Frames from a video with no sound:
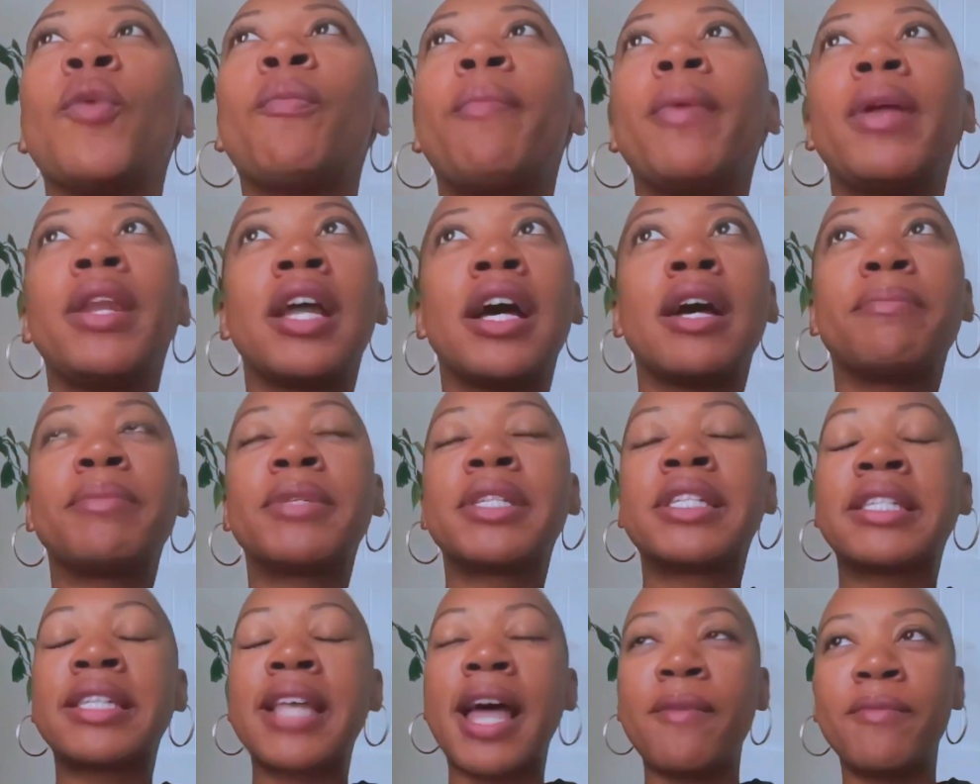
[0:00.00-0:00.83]
opened up
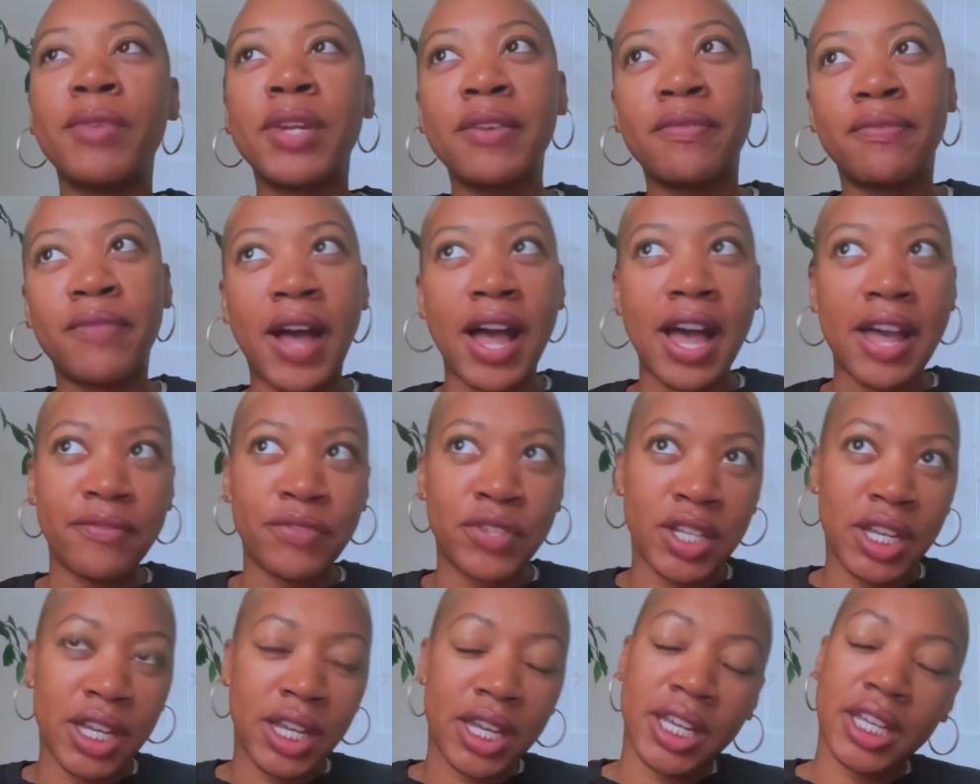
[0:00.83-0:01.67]

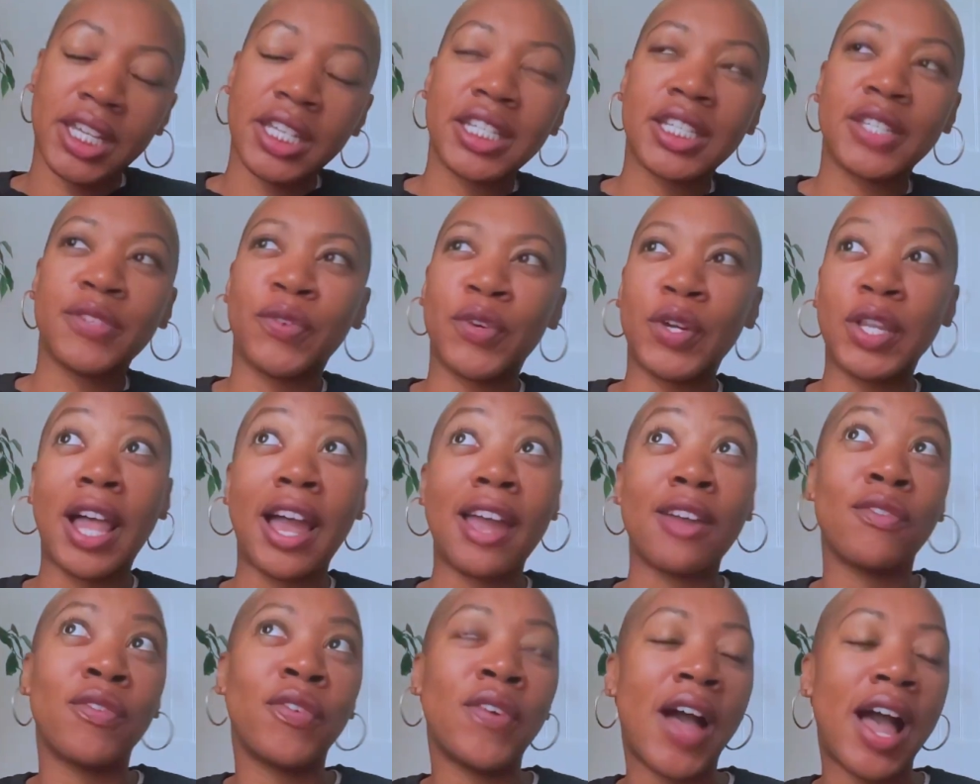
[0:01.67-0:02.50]
75 tickets for
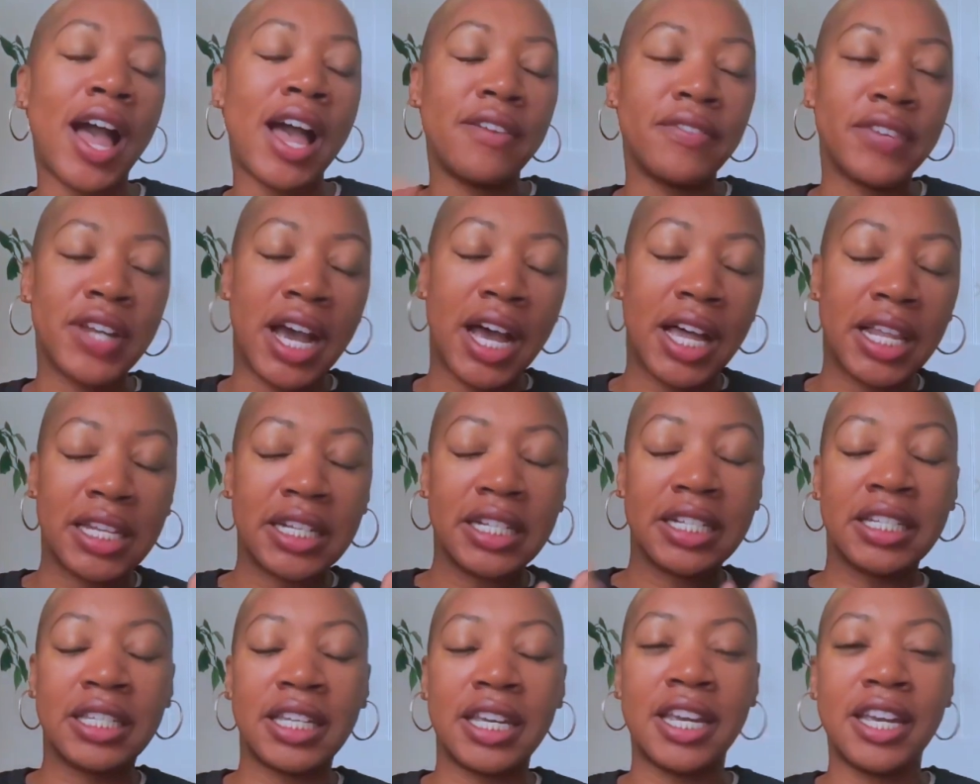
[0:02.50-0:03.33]
like
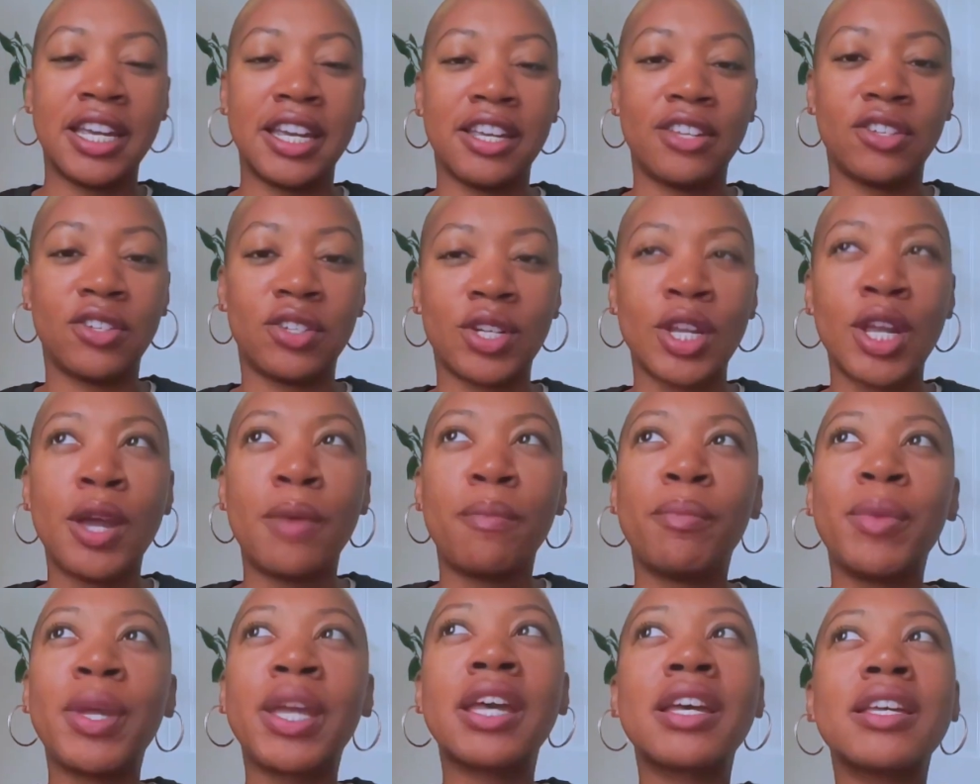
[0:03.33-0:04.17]
$5 each
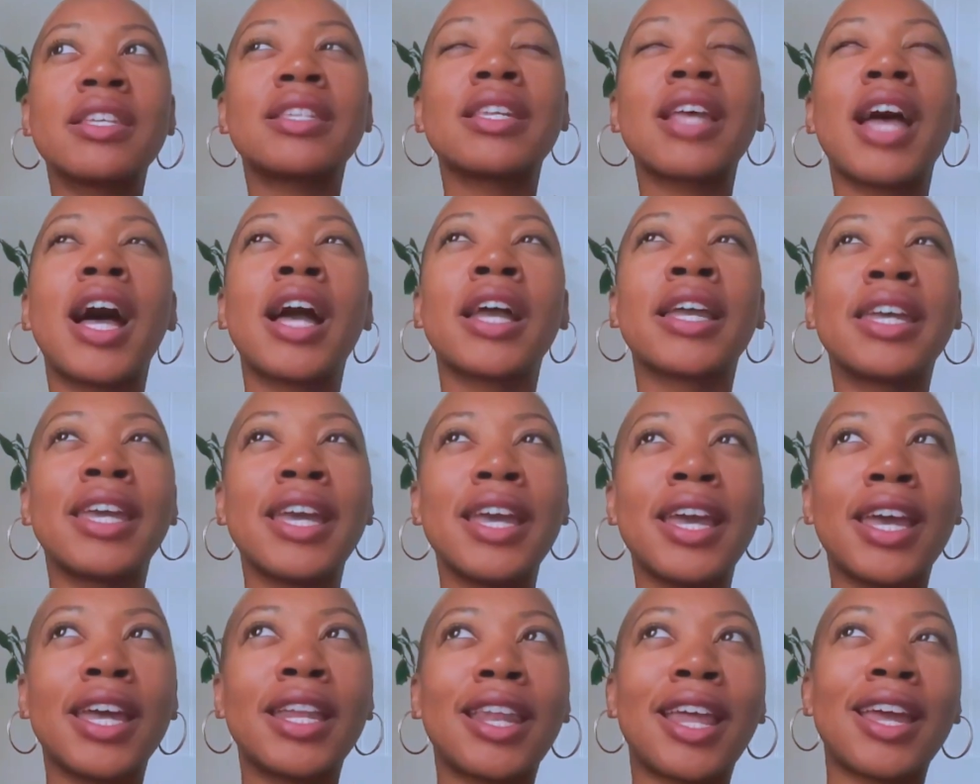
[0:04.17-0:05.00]
because
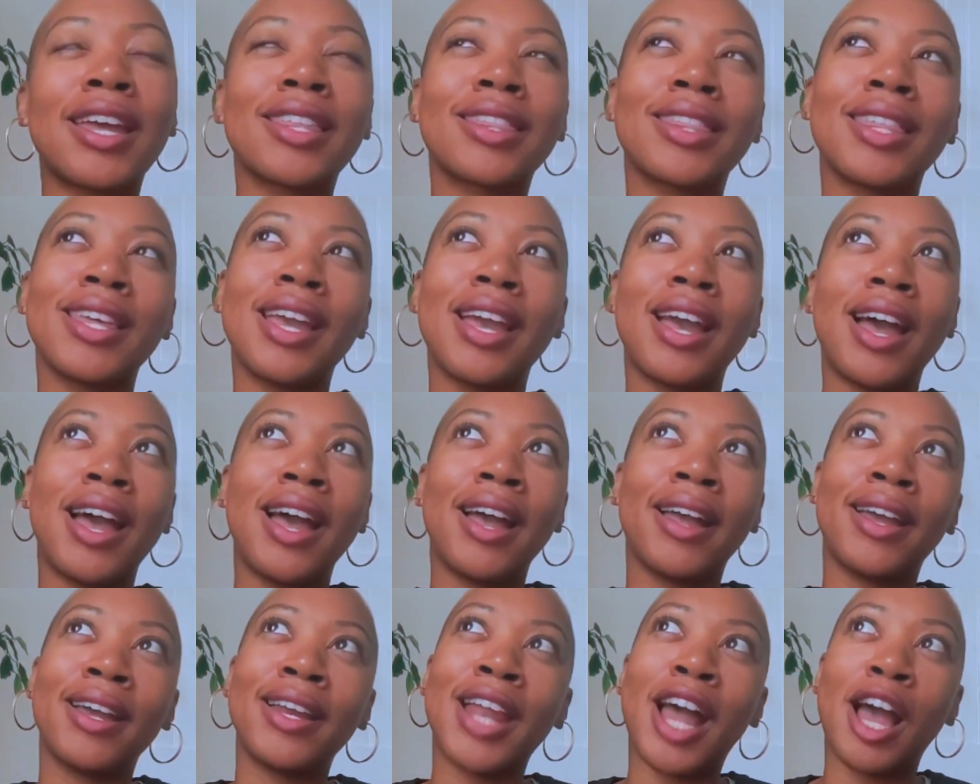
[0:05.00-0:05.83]
again, like the
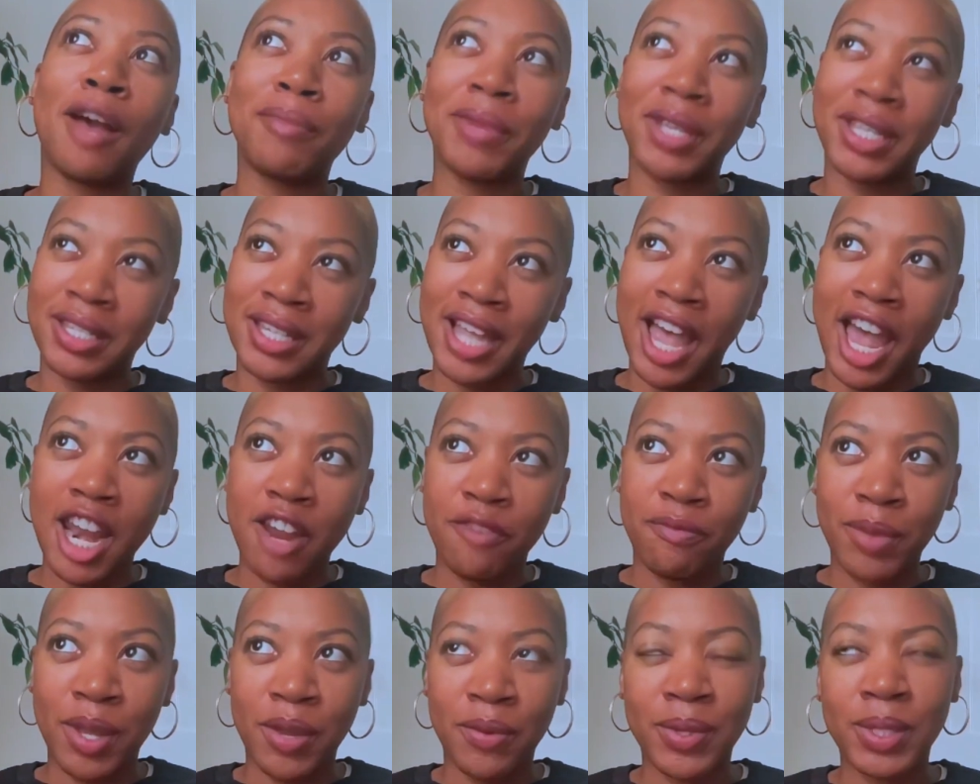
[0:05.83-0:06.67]
economic
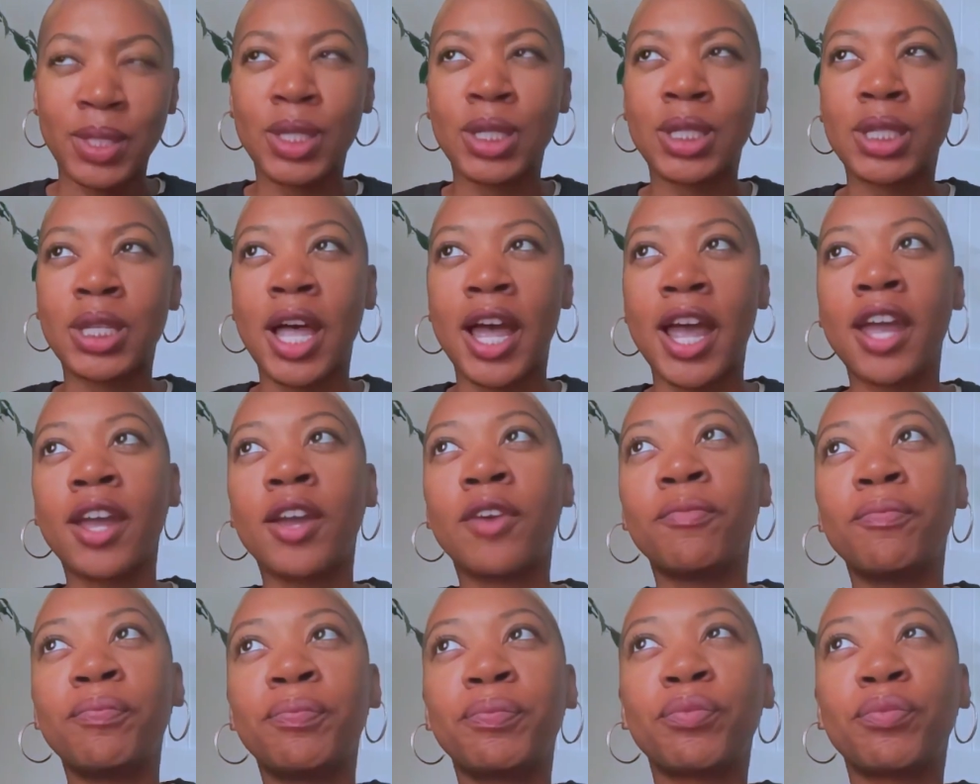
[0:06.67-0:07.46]
side of me was just like